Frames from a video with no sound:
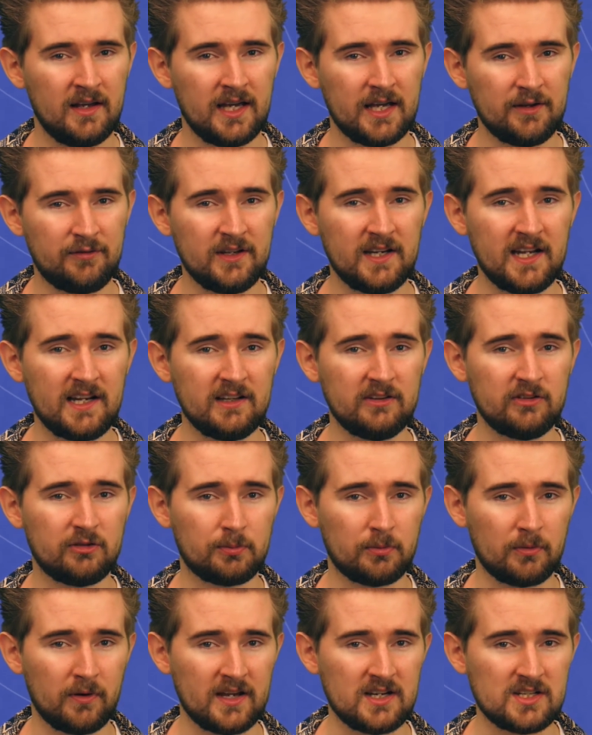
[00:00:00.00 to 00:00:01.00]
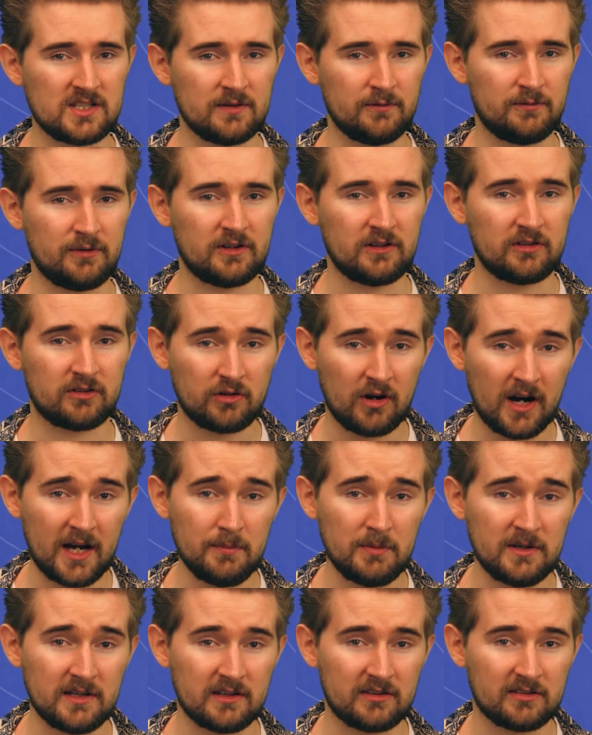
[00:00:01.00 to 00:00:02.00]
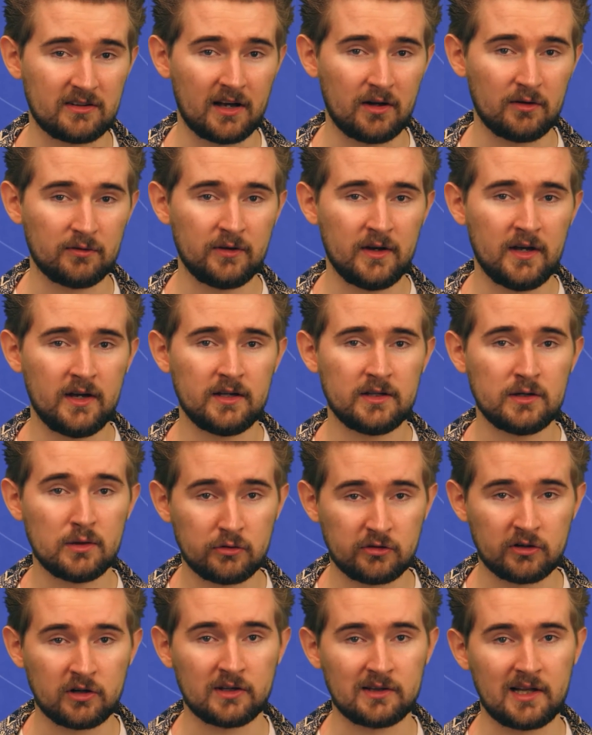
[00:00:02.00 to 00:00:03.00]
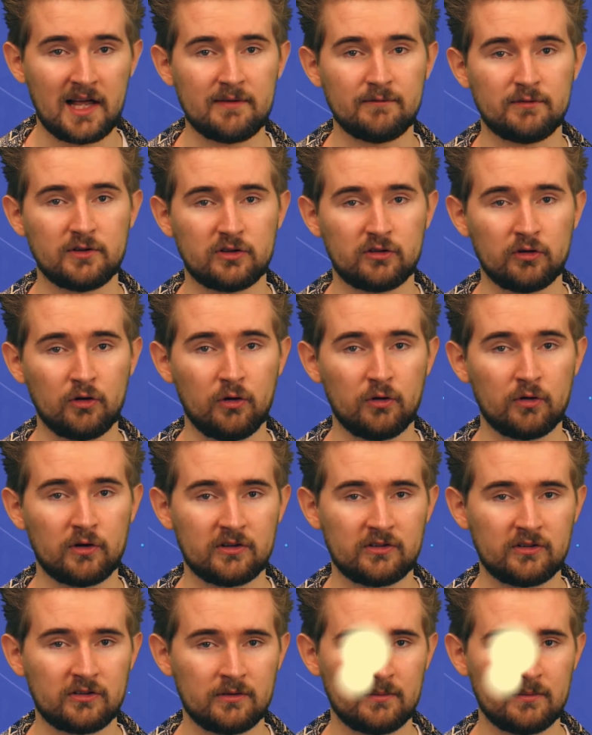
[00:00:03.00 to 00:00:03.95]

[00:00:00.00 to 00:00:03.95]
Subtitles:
If you need inspiration for describing yourself, use an online thesaurus.